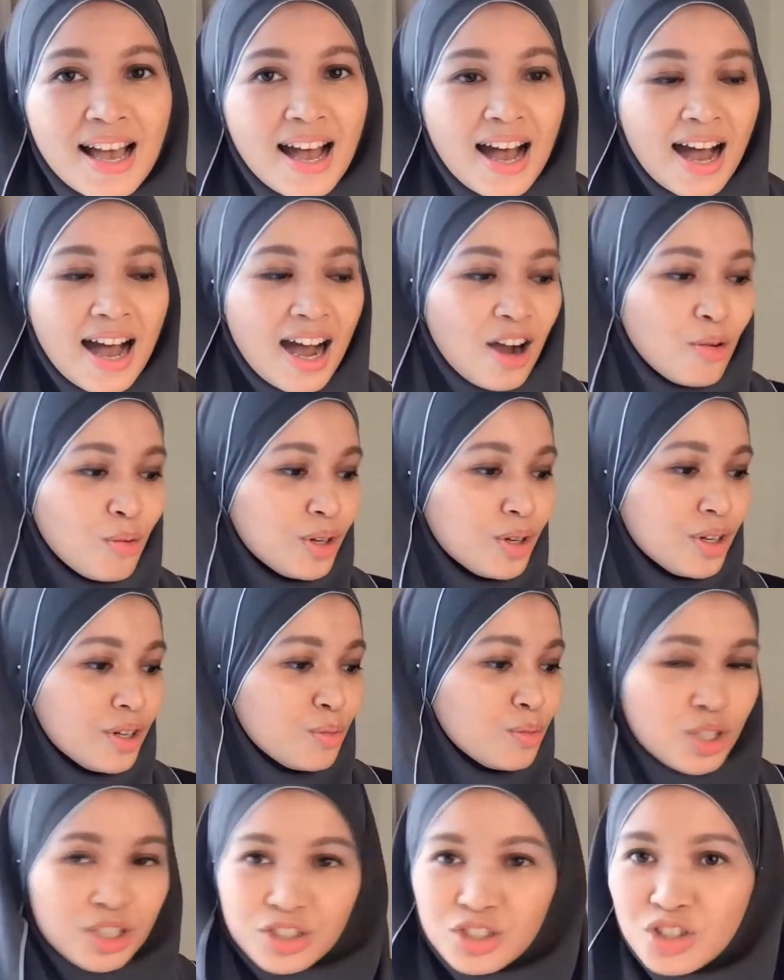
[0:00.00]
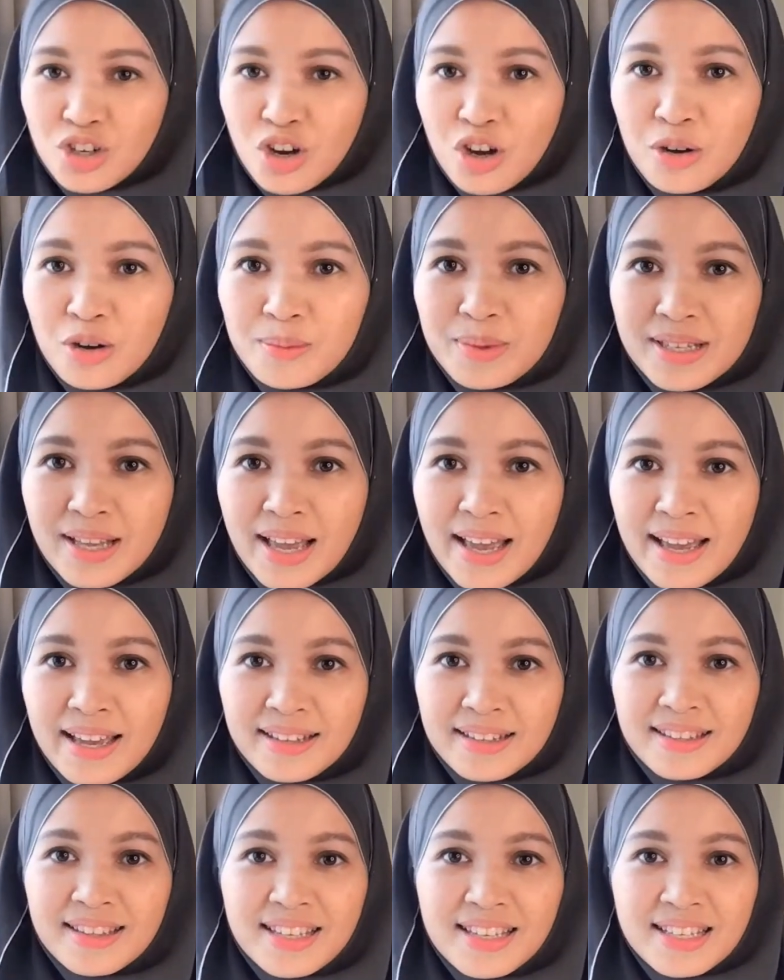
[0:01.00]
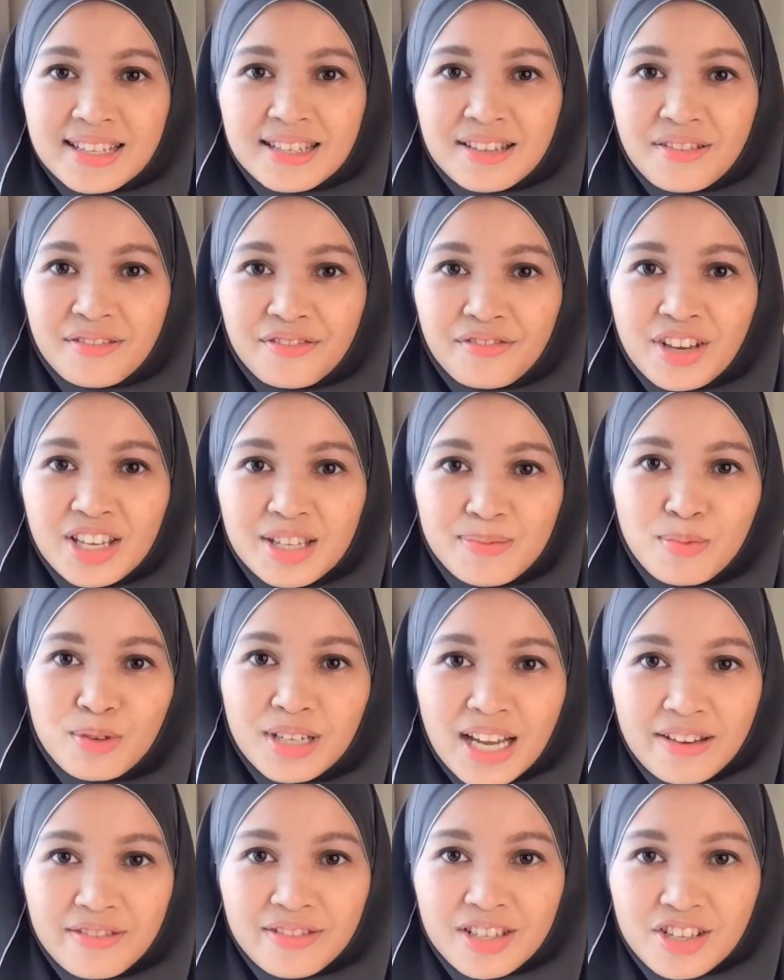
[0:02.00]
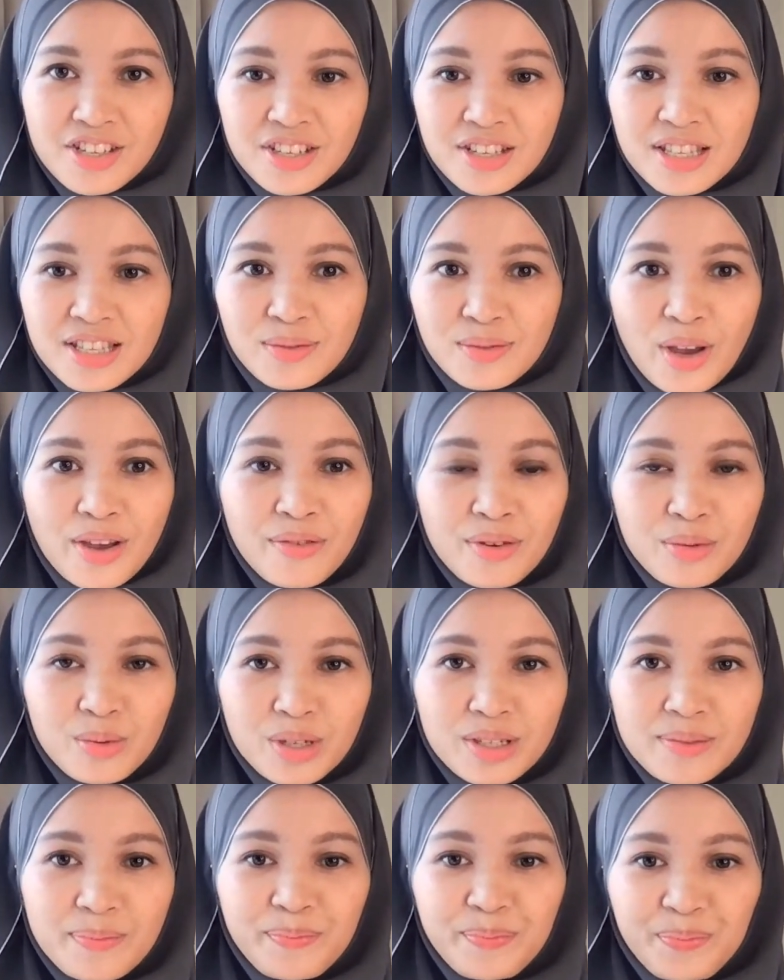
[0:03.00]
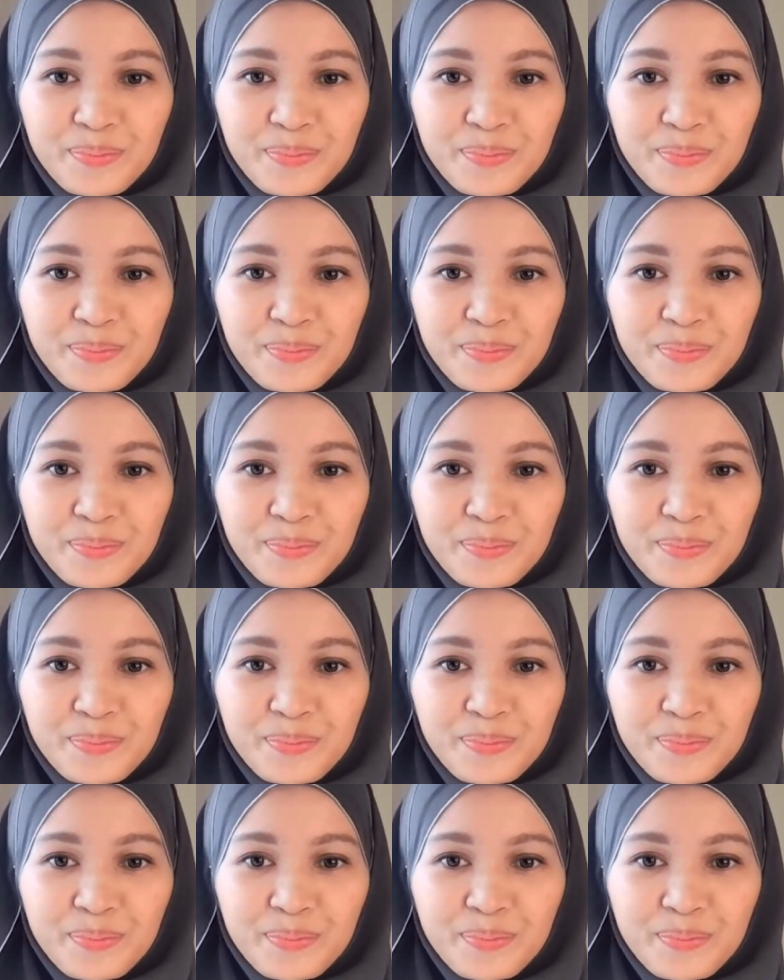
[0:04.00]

our workshops, and these Facebook live sessions for everyone.